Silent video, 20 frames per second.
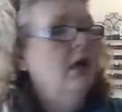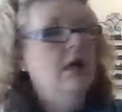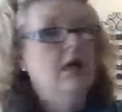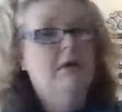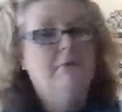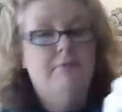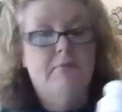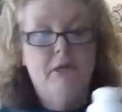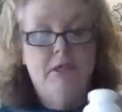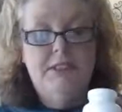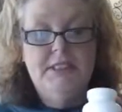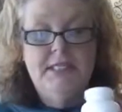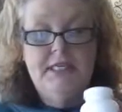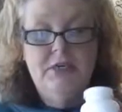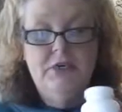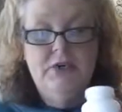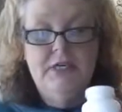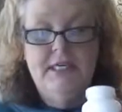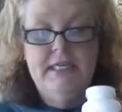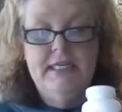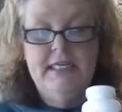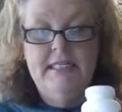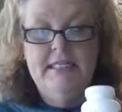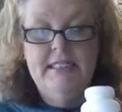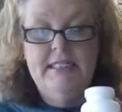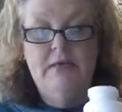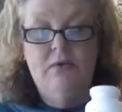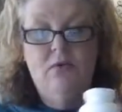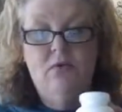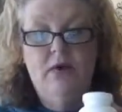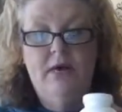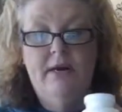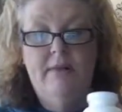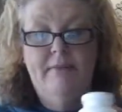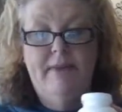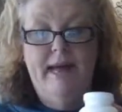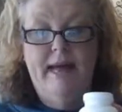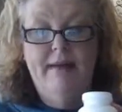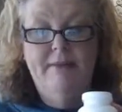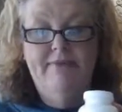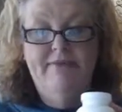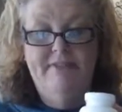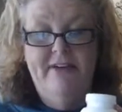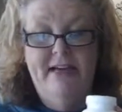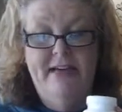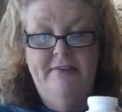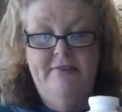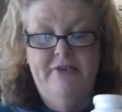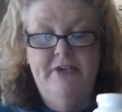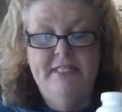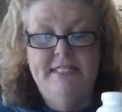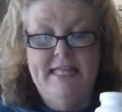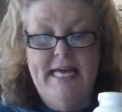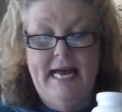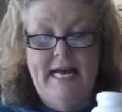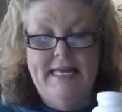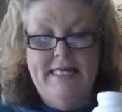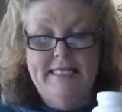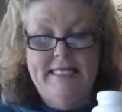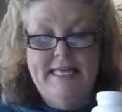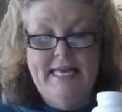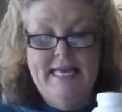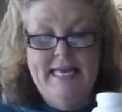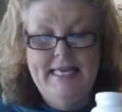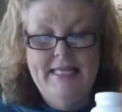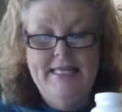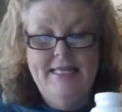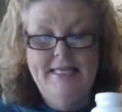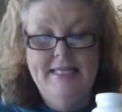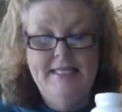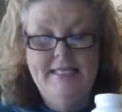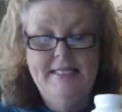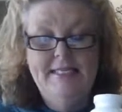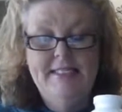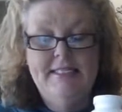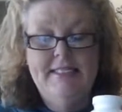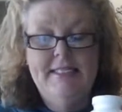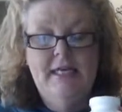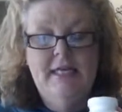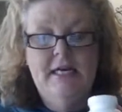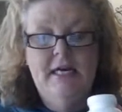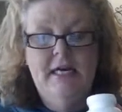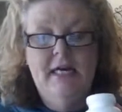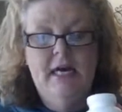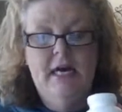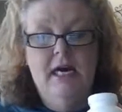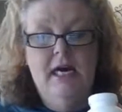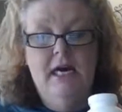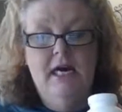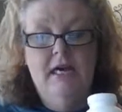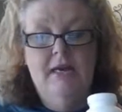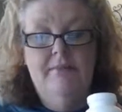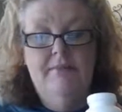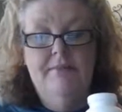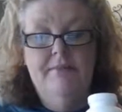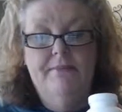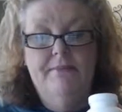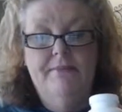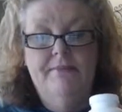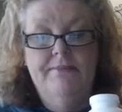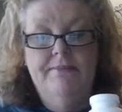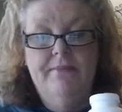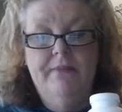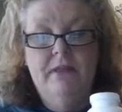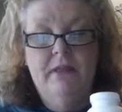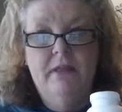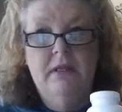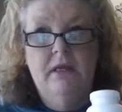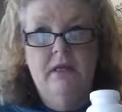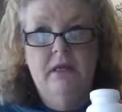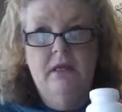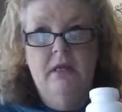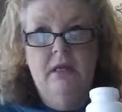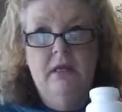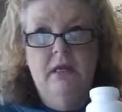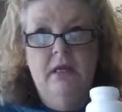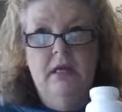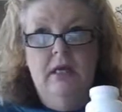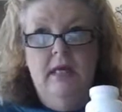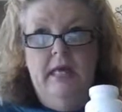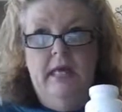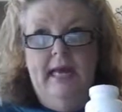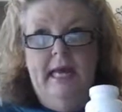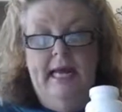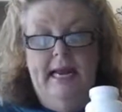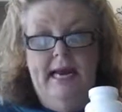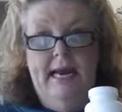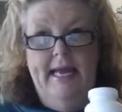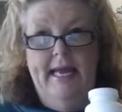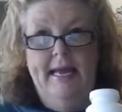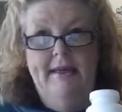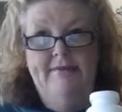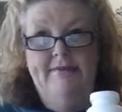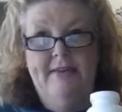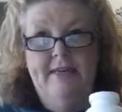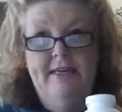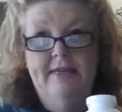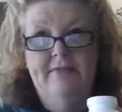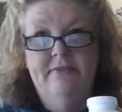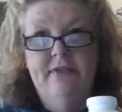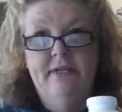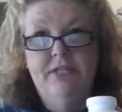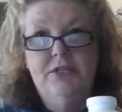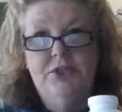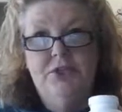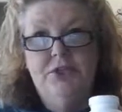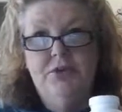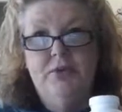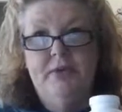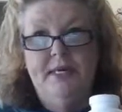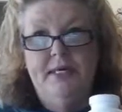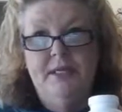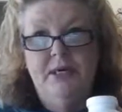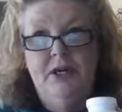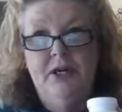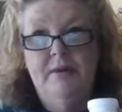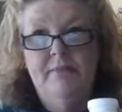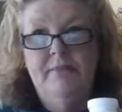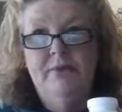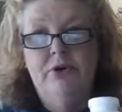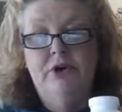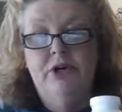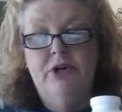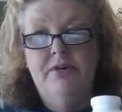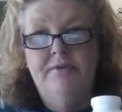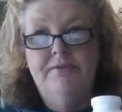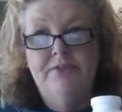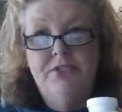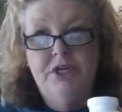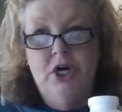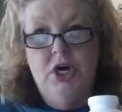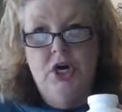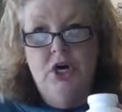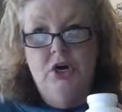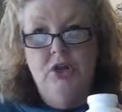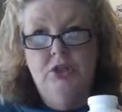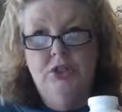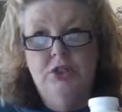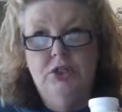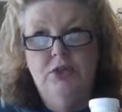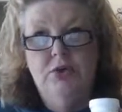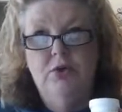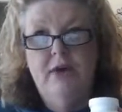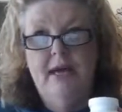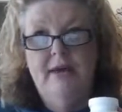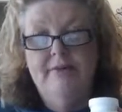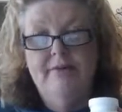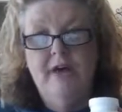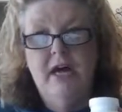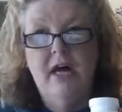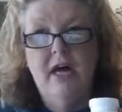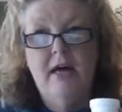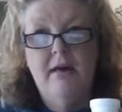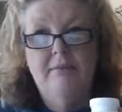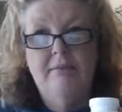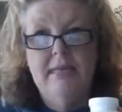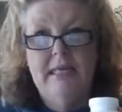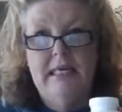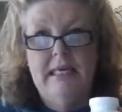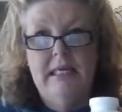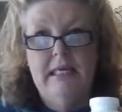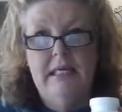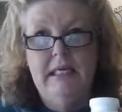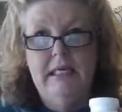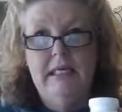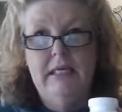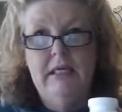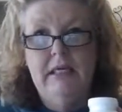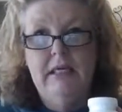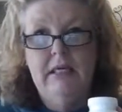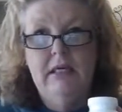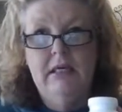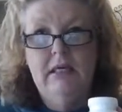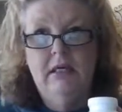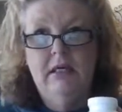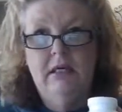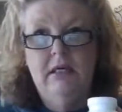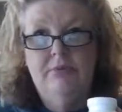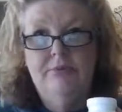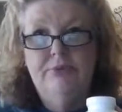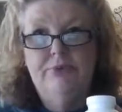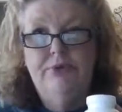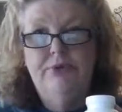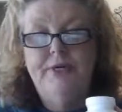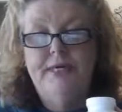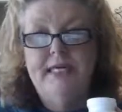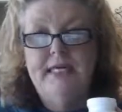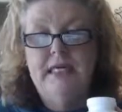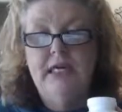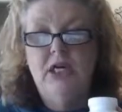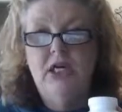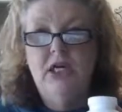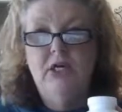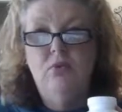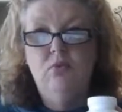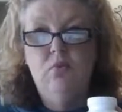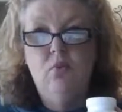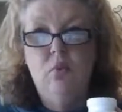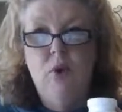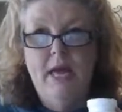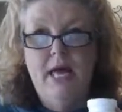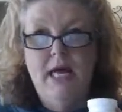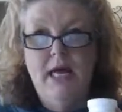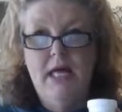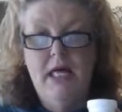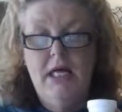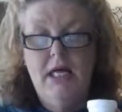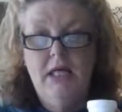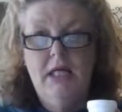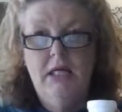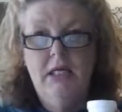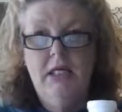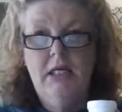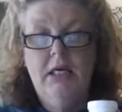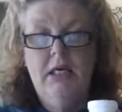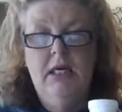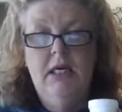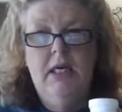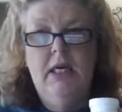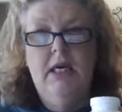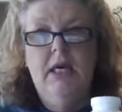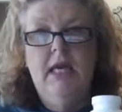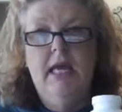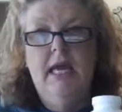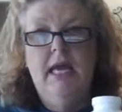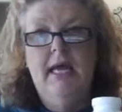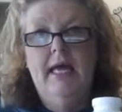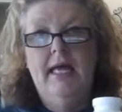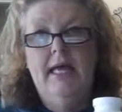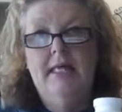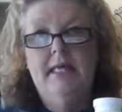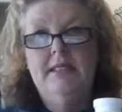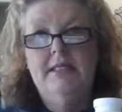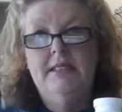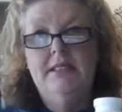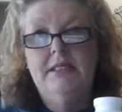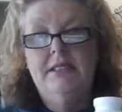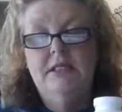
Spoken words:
Multigreens, one of my favorites. I take this and I have given it to a number of dogs who have come in pretty unwell, and